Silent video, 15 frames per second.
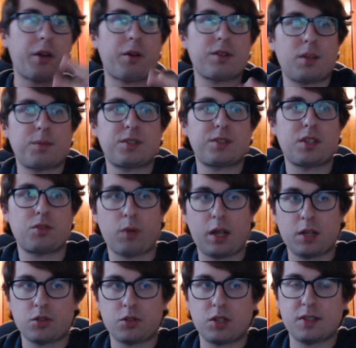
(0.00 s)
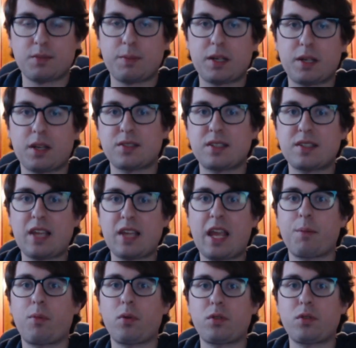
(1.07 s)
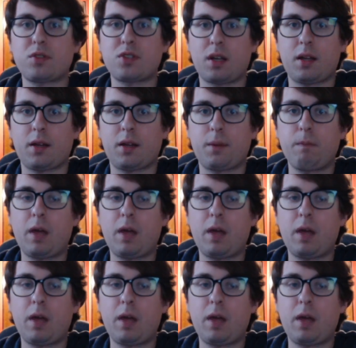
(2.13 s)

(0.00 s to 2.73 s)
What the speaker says: in some situations, because it's able to